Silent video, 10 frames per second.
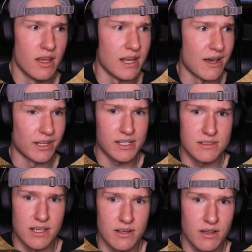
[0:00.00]
Now, like I
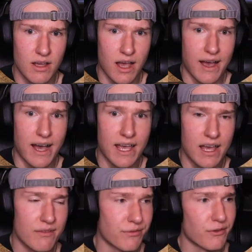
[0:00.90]
said, I
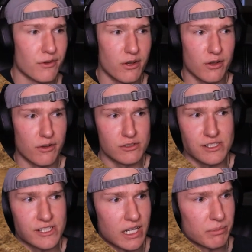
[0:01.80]
have
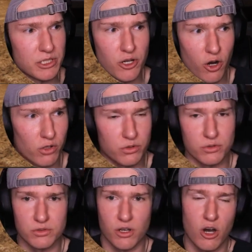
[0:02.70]
set up the
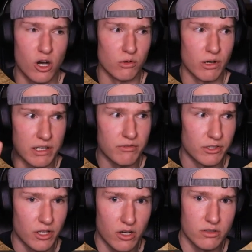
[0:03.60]
carcools already for
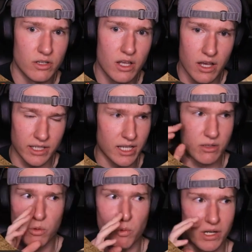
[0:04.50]
y'all. Again,
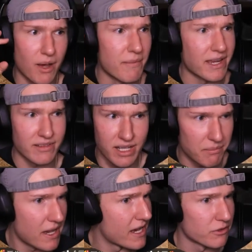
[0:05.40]
we're not making light
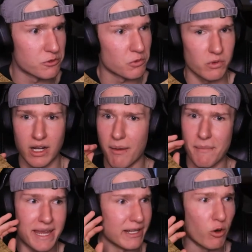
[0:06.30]
patterns. We're not
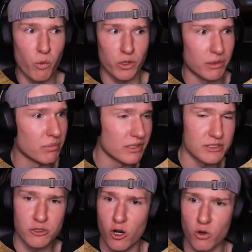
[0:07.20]
making a working police
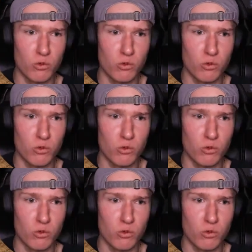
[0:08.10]
car. We're